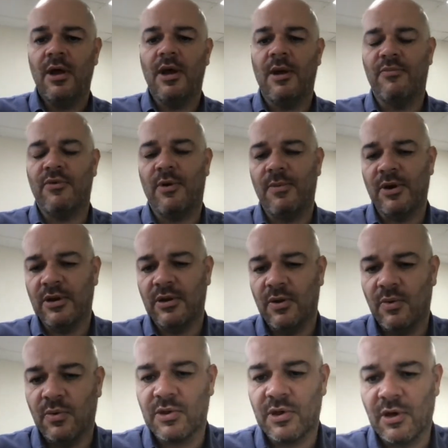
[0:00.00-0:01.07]
and probably
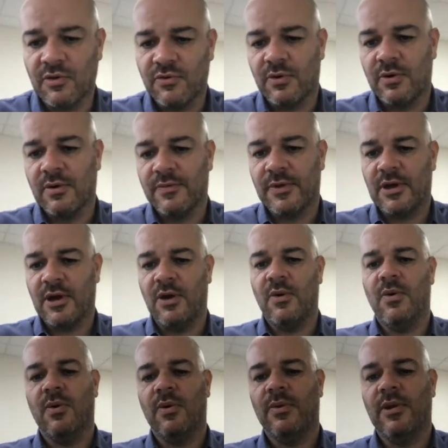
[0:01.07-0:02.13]
also true of the
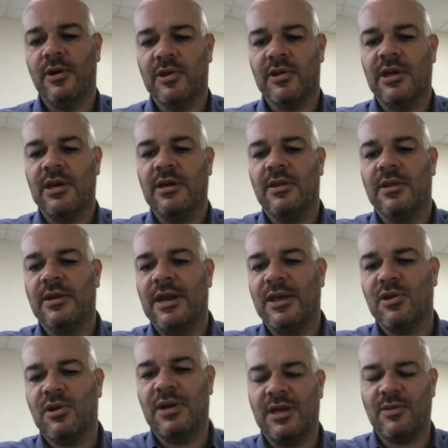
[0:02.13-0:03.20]
cohort that are seen at the
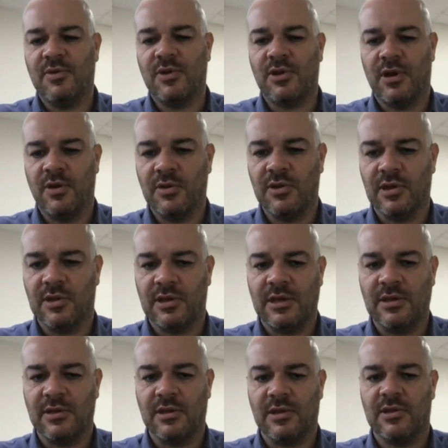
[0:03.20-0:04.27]
National Aspergillosis
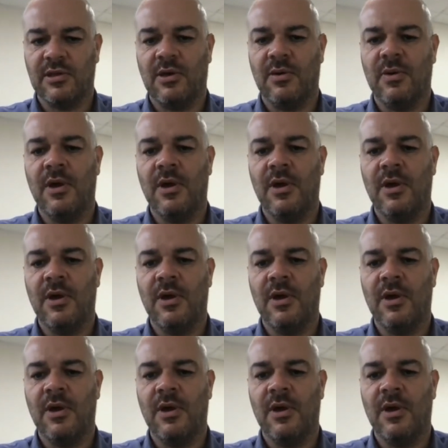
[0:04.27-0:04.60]
Centre. So